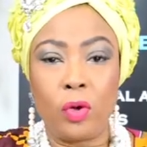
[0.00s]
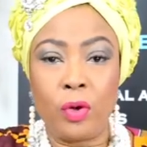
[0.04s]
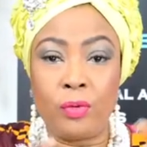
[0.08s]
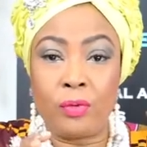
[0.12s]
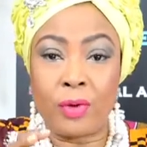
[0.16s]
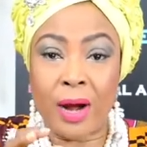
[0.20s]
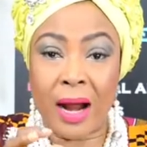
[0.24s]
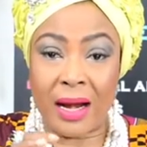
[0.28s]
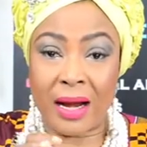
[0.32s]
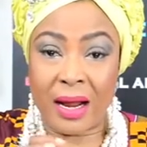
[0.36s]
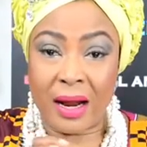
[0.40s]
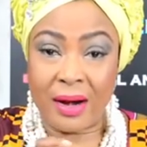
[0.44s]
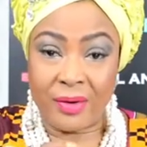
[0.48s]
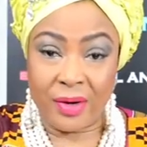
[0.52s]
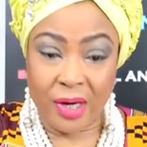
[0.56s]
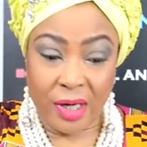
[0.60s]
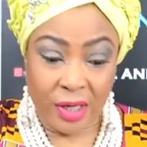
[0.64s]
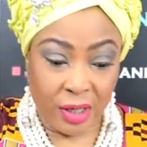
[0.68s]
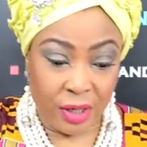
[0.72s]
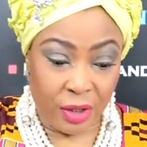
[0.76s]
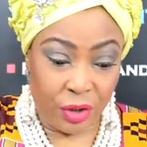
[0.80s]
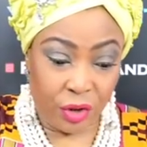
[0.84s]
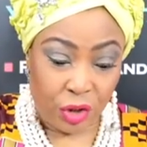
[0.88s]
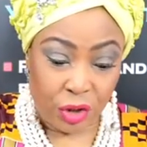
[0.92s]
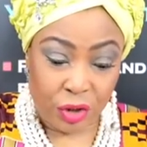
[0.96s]
rather read
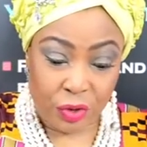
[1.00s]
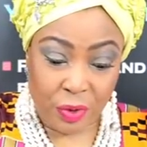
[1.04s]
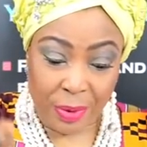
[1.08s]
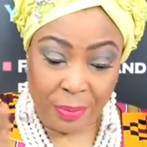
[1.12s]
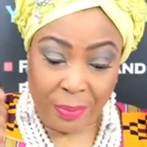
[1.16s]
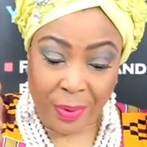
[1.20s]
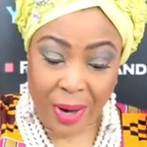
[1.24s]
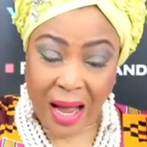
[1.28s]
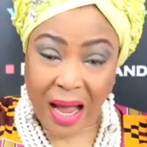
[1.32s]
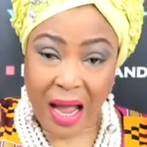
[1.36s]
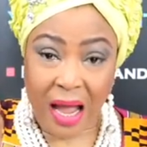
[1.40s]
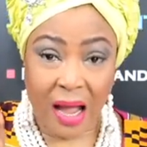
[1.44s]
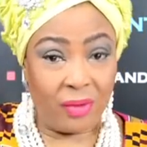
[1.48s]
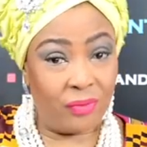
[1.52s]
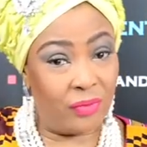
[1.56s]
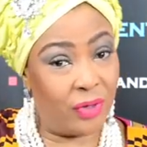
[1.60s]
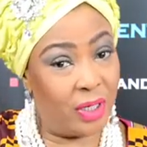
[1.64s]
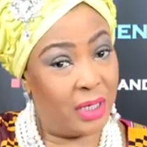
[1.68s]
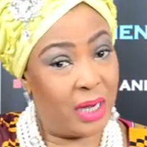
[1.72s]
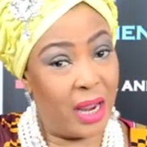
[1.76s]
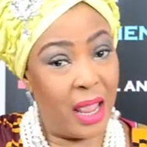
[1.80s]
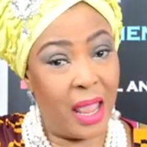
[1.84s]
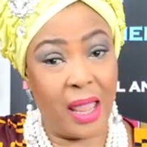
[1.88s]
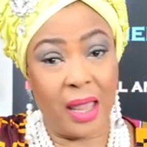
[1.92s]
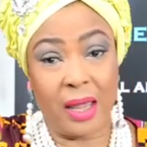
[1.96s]
the newspaper every
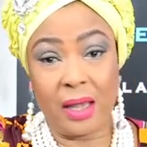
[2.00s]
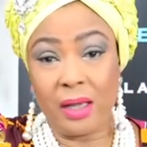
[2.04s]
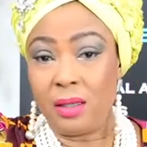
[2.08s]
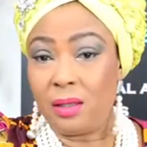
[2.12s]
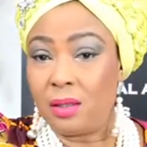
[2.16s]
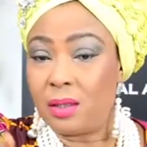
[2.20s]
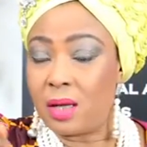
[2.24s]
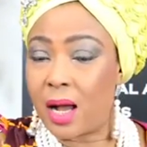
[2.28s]
day.